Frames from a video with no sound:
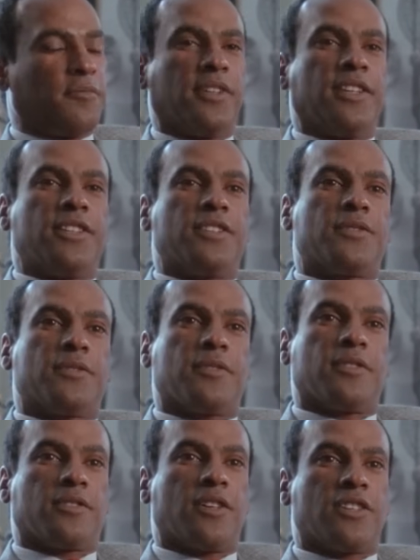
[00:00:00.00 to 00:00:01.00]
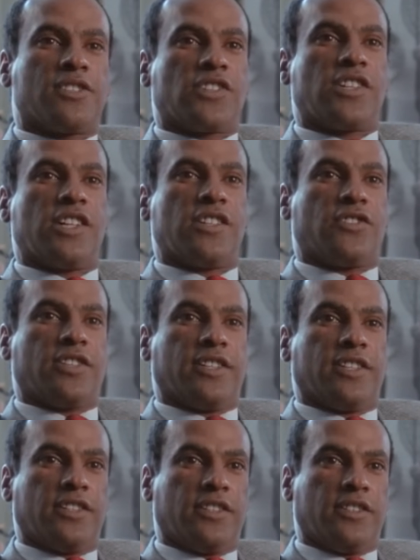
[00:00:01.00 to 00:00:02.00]
police across the
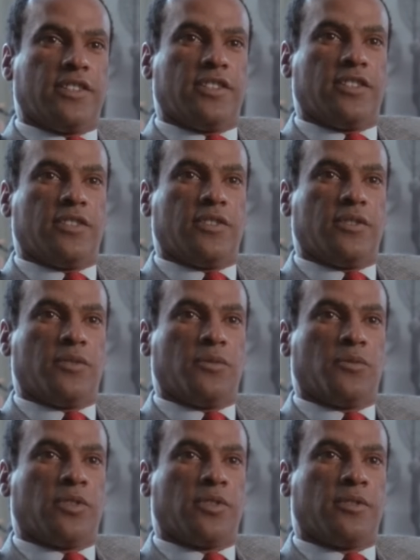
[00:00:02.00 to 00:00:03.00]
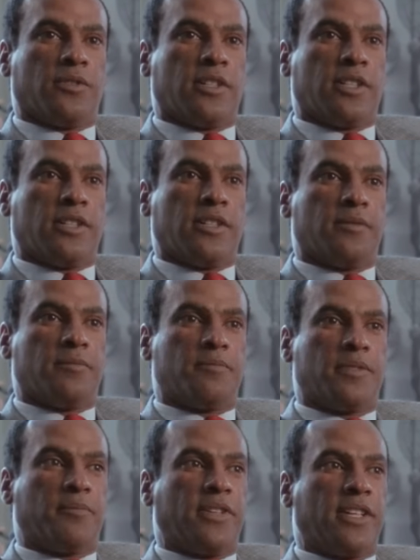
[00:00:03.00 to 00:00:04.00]
country were
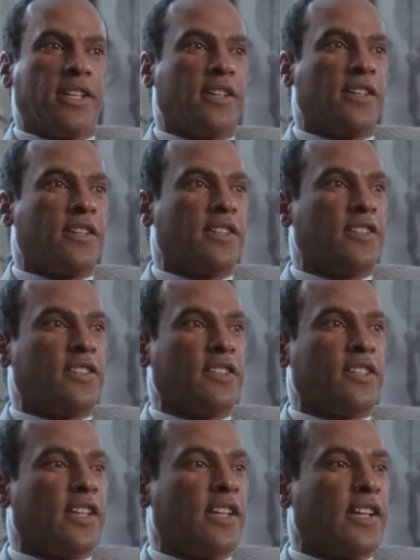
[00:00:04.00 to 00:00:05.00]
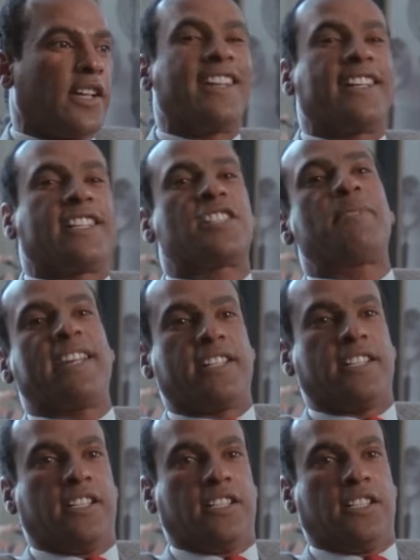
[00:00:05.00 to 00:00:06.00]
prepared and
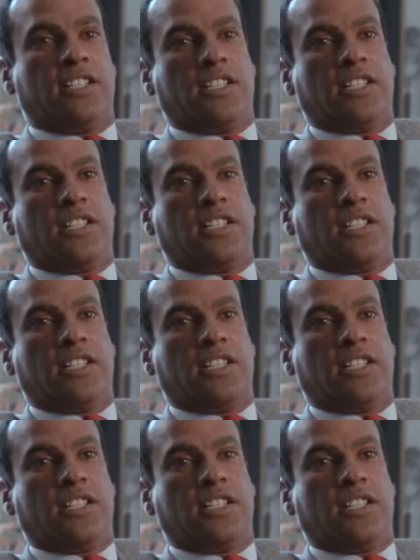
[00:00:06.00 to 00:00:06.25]
expecting